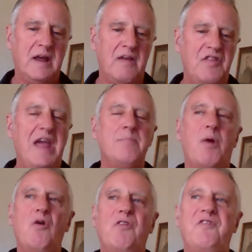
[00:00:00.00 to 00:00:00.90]
They
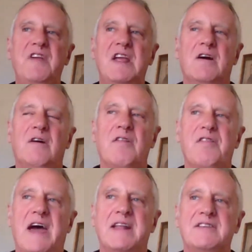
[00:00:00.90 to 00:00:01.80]
both feel
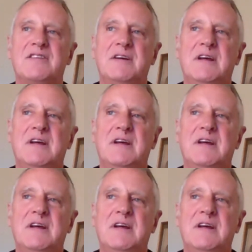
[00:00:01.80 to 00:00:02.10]
that